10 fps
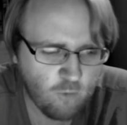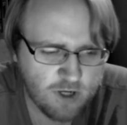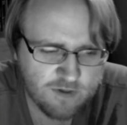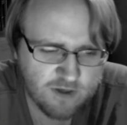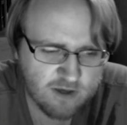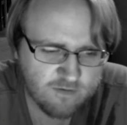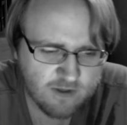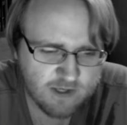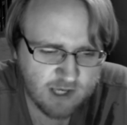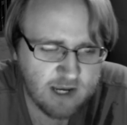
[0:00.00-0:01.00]
What do you think
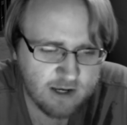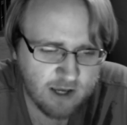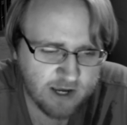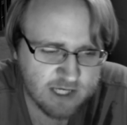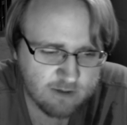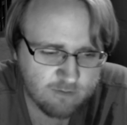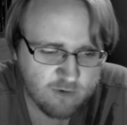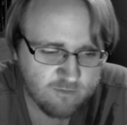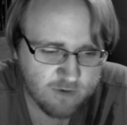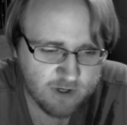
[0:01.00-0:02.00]
of the Zeitgeist
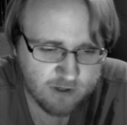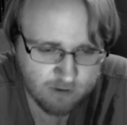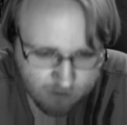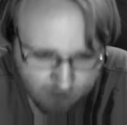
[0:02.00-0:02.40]
movement?